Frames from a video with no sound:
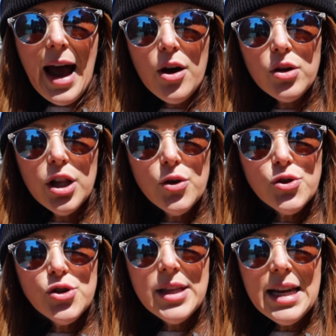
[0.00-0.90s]
out
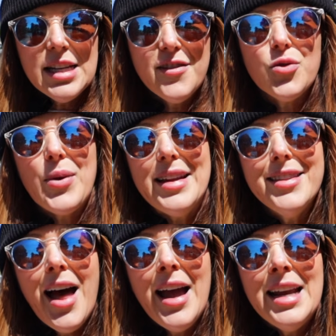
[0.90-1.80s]
closer to the end of the red
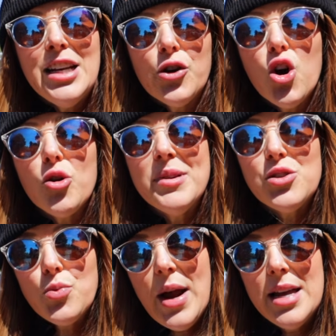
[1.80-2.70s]
line near
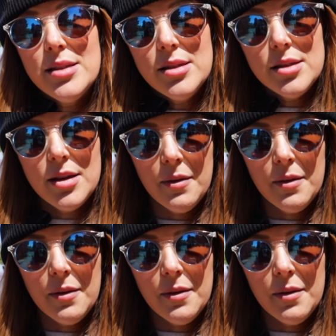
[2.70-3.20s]
Hermit's Rest.